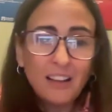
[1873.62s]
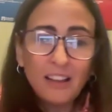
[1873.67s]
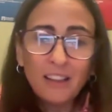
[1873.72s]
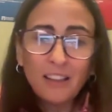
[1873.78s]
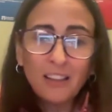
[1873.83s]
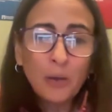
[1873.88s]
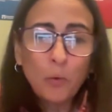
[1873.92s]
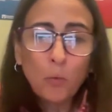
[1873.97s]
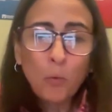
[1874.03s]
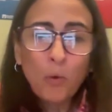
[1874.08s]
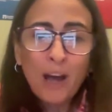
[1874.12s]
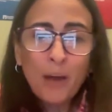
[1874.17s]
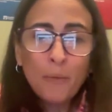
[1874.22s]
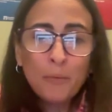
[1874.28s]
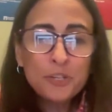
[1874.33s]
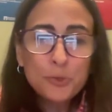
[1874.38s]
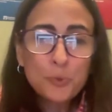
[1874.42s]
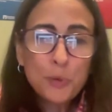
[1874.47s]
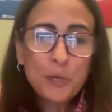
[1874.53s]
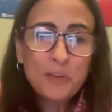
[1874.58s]
Like, why
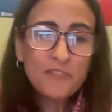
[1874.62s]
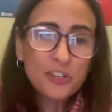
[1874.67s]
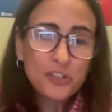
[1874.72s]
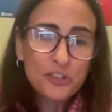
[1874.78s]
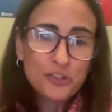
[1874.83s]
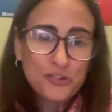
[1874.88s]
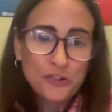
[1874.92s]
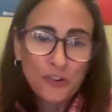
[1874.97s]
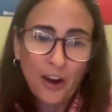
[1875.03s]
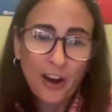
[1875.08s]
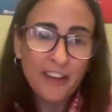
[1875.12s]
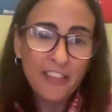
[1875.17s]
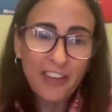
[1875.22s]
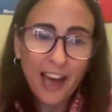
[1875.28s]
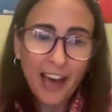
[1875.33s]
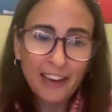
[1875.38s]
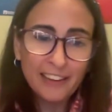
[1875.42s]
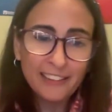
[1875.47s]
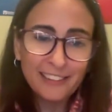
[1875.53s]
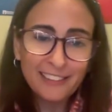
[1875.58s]
would you even try
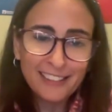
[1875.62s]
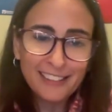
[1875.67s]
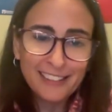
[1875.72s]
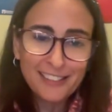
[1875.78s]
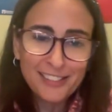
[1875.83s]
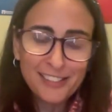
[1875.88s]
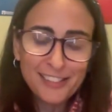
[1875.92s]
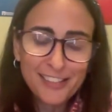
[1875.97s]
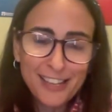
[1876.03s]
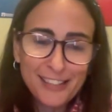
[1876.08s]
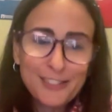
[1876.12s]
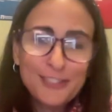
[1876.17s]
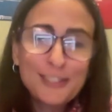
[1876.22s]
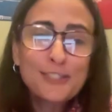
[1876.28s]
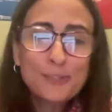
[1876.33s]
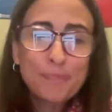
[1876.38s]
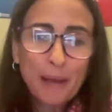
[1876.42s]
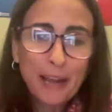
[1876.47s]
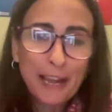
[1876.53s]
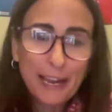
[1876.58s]
that? It's
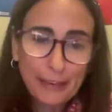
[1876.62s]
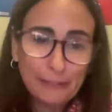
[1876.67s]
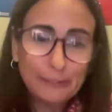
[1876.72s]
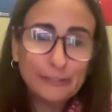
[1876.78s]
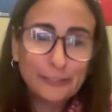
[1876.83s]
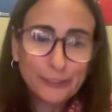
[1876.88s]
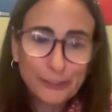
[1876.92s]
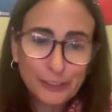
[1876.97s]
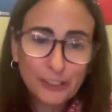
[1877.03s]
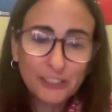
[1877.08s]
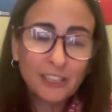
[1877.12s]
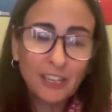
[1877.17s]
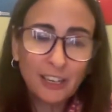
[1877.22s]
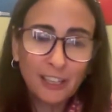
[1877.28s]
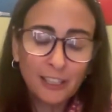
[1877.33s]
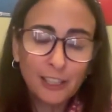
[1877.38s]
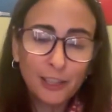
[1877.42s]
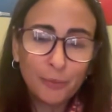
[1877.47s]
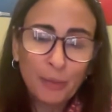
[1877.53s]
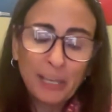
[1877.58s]
just painful.
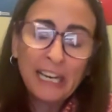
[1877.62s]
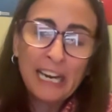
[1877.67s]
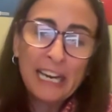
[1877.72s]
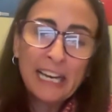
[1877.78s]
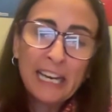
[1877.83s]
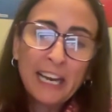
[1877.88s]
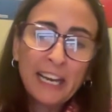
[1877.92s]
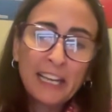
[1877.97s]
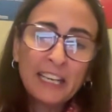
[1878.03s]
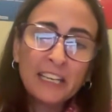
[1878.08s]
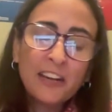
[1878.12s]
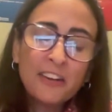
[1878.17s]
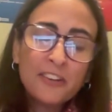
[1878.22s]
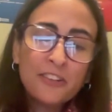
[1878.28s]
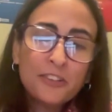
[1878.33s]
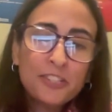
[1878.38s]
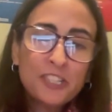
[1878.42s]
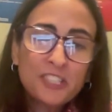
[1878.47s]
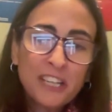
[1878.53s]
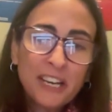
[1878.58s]
And I can
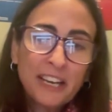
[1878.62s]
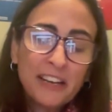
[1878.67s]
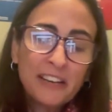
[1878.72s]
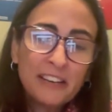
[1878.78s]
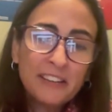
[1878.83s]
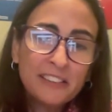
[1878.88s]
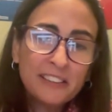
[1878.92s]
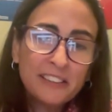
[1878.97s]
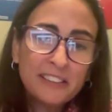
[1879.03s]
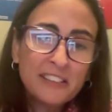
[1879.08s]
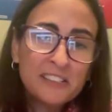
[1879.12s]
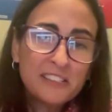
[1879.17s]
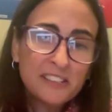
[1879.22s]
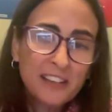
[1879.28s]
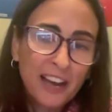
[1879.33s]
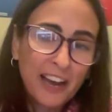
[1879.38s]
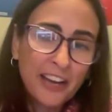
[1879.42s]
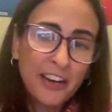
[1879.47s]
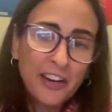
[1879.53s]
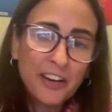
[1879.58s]
understand the
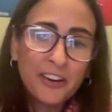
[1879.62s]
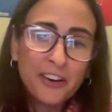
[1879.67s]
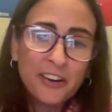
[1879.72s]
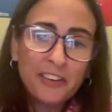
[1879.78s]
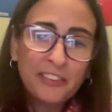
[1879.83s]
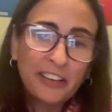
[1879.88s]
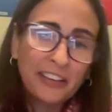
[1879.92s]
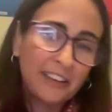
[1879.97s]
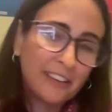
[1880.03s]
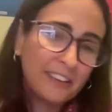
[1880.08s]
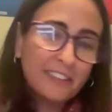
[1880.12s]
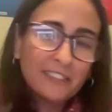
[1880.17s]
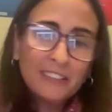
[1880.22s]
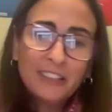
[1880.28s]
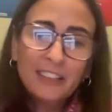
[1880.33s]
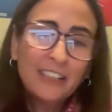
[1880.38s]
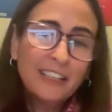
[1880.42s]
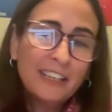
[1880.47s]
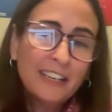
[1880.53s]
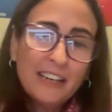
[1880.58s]
desire and like
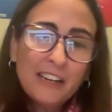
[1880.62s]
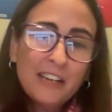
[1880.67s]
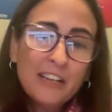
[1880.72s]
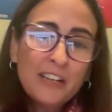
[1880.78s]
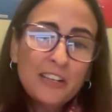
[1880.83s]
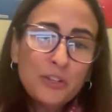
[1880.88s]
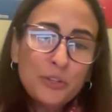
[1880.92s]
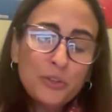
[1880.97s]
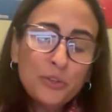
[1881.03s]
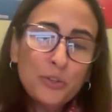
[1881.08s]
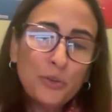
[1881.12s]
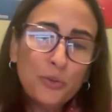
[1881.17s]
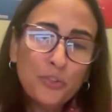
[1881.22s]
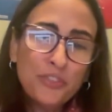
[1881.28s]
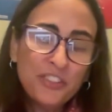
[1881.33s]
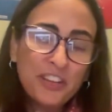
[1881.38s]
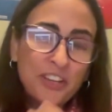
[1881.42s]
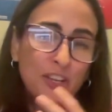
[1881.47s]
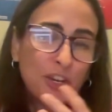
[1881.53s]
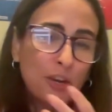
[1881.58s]
you
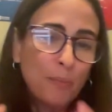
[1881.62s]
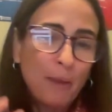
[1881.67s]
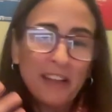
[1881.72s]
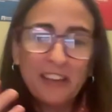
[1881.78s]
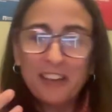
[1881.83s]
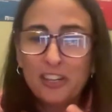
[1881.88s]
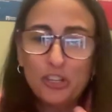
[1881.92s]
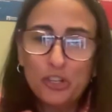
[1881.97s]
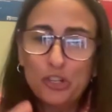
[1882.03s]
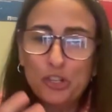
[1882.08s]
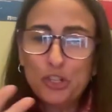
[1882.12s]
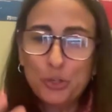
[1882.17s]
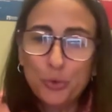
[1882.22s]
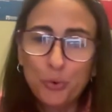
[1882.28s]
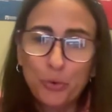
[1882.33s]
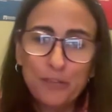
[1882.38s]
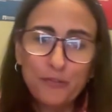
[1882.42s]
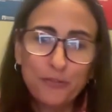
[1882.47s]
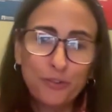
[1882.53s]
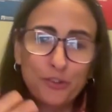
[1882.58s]
think you're making a good
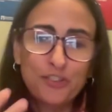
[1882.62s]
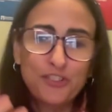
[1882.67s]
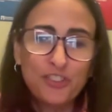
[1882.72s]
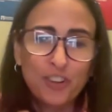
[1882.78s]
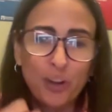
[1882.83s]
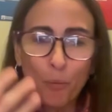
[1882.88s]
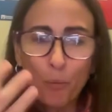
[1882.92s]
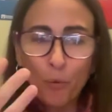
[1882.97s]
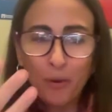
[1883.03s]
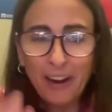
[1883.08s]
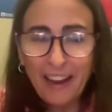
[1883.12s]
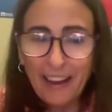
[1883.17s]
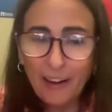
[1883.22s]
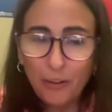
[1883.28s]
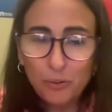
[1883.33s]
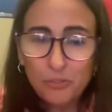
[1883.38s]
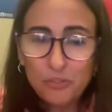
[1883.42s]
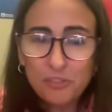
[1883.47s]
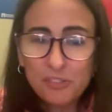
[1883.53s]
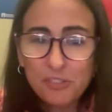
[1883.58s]
choice for someone
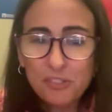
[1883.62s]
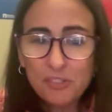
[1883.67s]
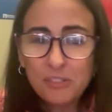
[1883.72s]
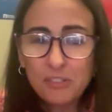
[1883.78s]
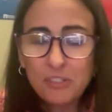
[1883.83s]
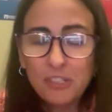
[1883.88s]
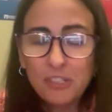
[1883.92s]
else,